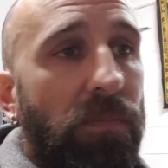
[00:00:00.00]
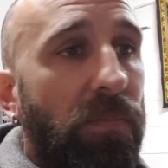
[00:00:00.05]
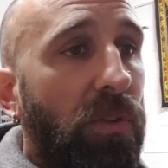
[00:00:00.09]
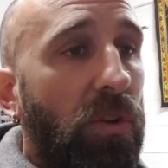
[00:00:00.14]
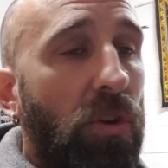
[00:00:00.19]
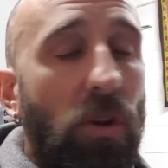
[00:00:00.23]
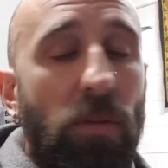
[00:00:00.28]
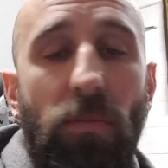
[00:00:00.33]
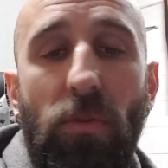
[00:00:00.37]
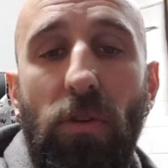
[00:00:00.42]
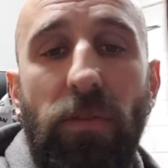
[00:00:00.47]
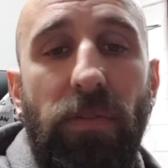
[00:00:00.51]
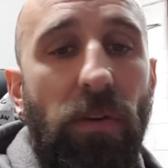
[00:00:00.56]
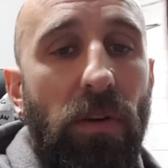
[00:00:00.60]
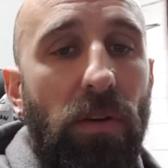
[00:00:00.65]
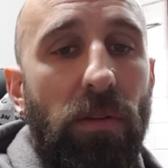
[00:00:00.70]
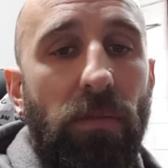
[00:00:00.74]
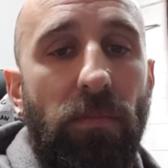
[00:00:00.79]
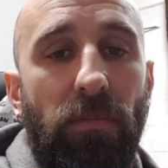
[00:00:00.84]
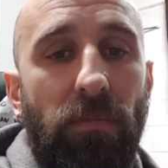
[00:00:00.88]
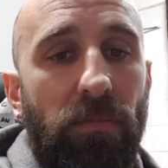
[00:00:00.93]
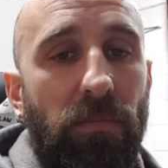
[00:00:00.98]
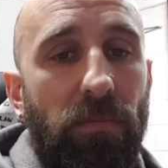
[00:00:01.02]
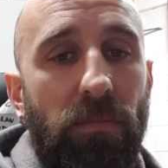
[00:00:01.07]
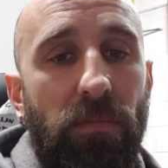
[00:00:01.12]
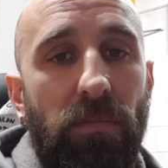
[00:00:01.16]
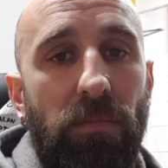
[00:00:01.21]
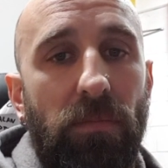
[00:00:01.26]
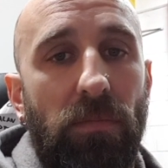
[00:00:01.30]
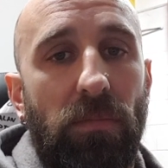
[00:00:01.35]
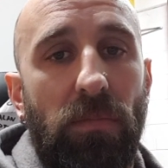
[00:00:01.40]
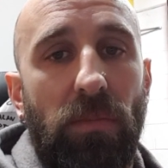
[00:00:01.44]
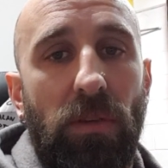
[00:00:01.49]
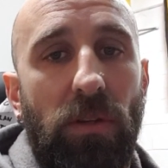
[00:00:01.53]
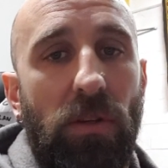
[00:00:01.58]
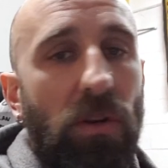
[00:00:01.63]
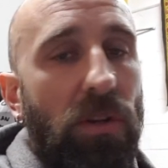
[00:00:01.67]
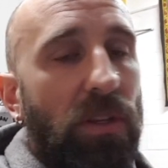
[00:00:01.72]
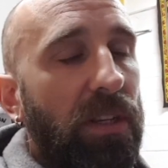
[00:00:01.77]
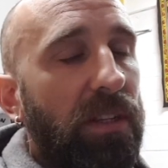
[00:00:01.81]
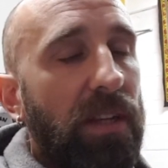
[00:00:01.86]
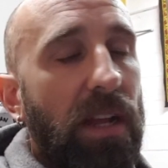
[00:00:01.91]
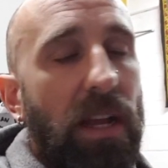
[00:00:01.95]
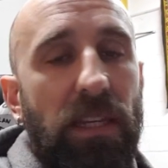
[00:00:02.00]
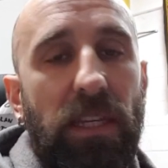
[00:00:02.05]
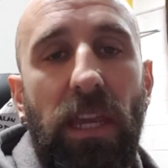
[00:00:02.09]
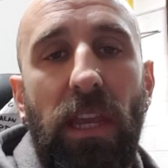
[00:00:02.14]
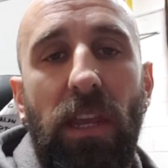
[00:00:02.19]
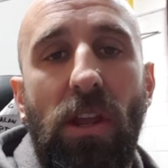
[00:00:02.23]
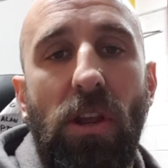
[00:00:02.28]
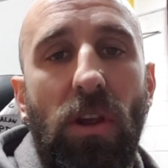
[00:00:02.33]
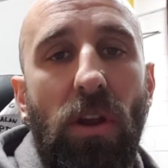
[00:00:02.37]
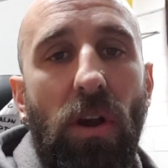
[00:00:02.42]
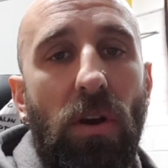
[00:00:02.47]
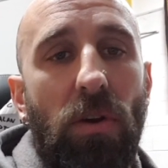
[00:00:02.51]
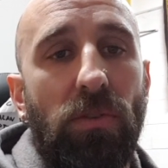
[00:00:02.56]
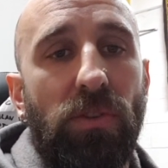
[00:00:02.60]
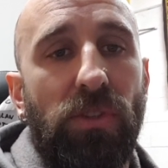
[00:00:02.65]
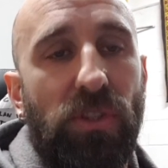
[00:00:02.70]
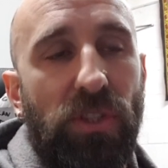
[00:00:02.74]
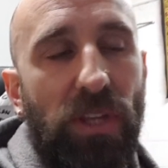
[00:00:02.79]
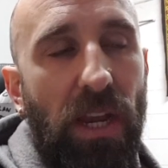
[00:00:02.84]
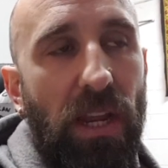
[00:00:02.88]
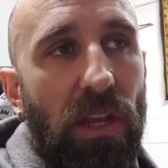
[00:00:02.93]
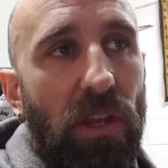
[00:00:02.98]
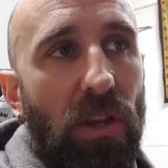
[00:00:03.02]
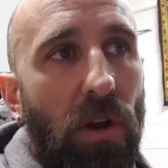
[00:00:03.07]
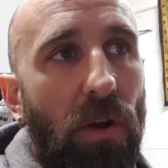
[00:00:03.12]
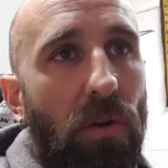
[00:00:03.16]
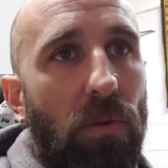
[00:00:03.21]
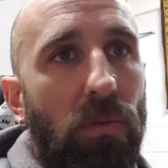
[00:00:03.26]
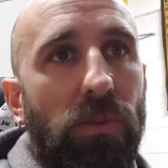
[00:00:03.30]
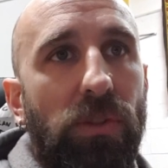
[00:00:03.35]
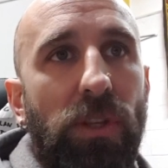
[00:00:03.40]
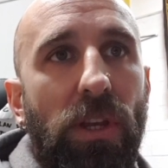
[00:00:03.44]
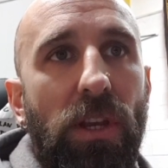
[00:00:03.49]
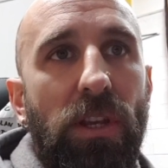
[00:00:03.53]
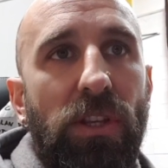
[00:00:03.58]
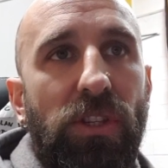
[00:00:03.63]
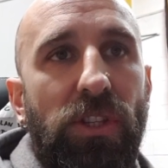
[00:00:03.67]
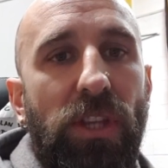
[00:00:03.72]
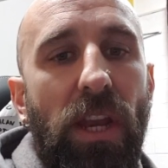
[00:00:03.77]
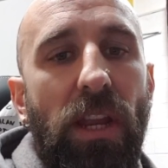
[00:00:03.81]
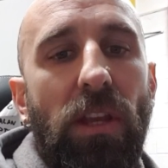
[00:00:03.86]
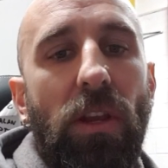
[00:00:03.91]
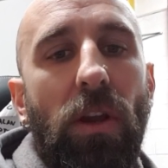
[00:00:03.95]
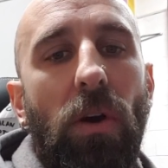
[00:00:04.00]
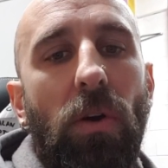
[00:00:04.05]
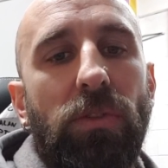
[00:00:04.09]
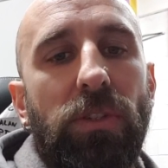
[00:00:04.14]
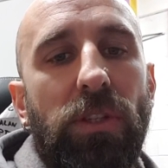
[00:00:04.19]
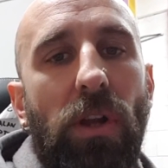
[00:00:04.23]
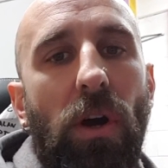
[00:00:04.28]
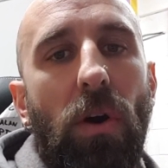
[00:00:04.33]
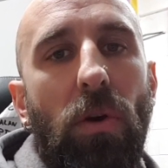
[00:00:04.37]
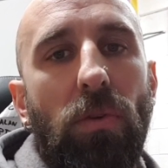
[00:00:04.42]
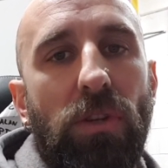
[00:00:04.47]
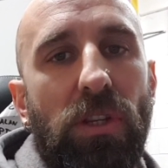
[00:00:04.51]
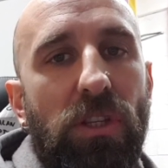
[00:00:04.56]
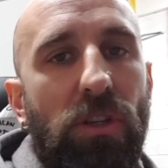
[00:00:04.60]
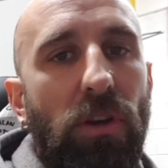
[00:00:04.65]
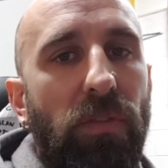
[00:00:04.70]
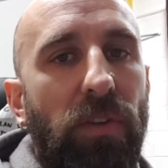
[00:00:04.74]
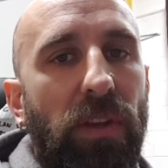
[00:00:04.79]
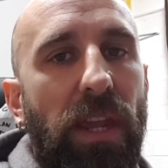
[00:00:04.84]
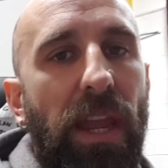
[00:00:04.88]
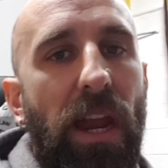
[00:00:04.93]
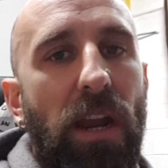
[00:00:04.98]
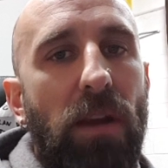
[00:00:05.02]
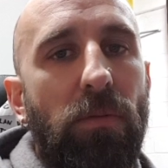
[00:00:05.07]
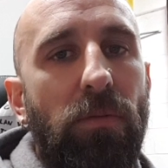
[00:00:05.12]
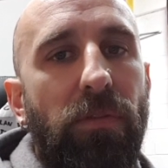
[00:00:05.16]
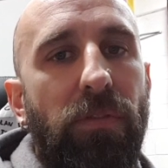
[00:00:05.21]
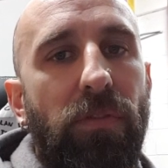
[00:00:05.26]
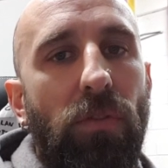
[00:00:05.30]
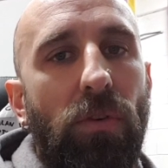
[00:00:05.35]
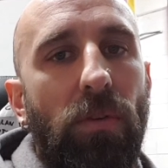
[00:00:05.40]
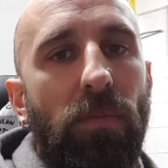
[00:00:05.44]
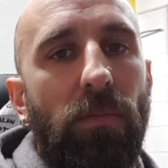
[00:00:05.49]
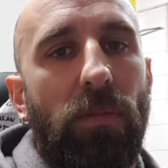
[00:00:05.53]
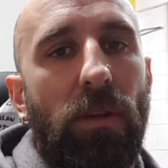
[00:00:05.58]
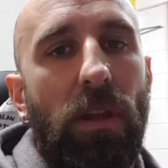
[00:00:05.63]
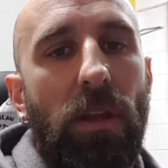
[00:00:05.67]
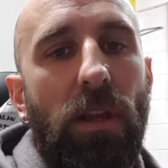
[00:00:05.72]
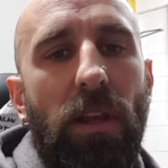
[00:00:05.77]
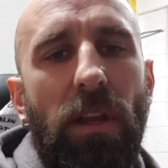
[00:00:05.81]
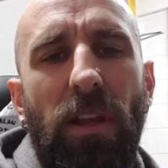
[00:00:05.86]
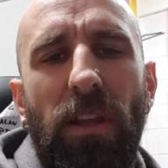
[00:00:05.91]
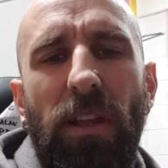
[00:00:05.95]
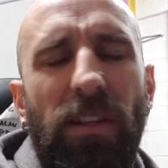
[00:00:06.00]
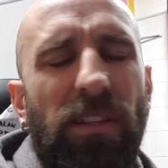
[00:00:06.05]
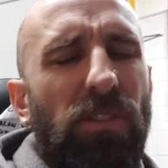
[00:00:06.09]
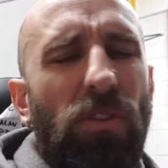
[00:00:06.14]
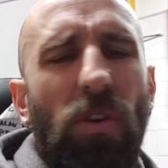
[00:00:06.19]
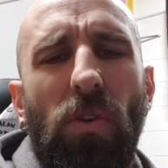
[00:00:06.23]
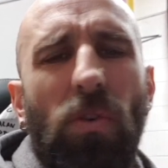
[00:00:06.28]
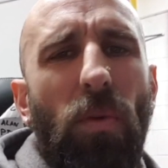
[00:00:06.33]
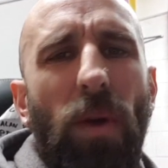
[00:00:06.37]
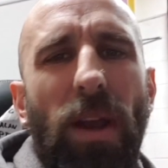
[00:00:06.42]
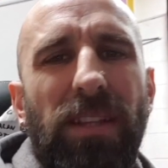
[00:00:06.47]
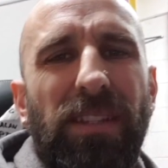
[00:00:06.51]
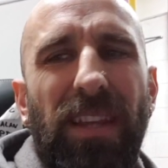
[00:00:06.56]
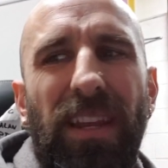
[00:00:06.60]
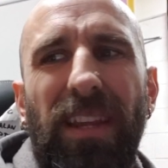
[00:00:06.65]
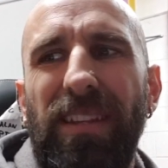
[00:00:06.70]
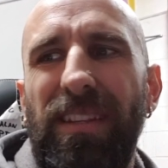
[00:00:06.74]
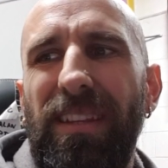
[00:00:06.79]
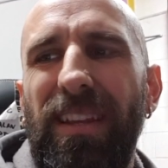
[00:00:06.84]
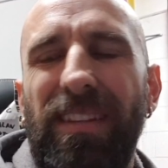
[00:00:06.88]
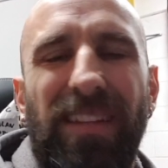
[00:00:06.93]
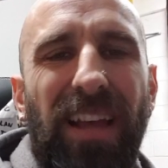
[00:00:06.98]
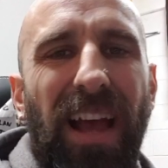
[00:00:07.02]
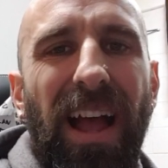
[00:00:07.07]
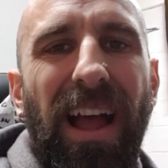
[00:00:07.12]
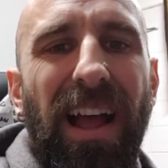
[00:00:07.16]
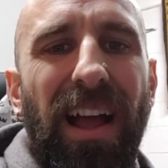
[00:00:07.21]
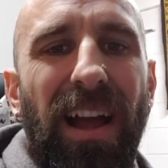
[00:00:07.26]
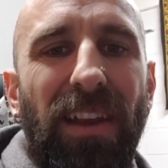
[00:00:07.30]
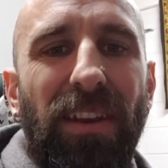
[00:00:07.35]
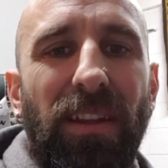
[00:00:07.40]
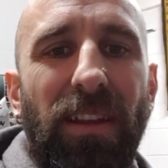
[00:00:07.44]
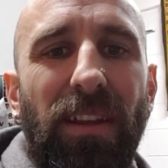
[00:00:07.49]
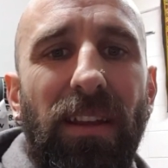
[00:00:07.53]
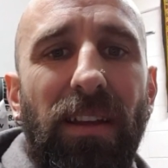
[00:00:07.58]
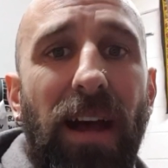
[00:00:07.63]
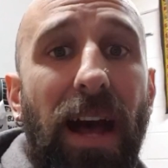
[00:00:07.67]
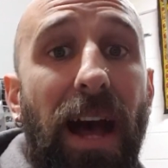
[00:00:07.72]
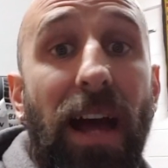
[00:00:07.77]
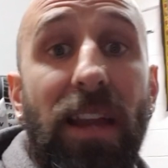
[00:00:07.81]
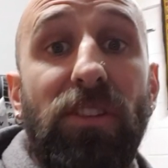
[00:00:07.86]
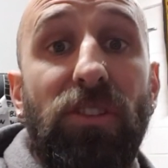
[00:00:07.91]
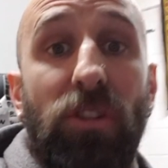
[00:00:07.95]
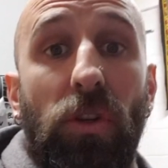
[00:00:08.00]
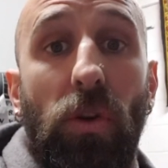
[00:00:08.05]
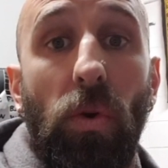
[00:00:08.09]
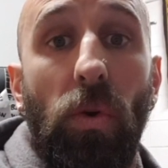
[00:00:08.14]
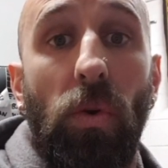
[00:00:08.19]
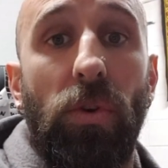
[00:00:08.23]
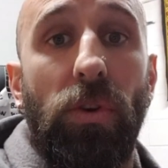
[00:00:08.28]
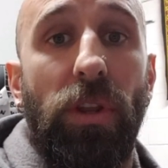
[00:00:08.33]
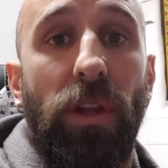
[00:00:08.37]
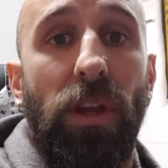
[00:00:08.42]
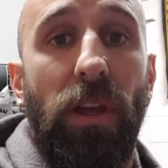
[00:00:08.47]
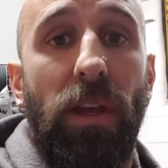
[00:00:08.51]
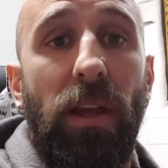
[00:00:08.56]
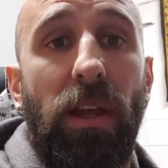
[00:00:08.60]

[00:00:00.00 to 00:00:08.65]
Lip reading: Got to move on. Got to start kicking goals, setting goals and hold yourself accountable for them. It's not always easy. It's hard. Hard is good.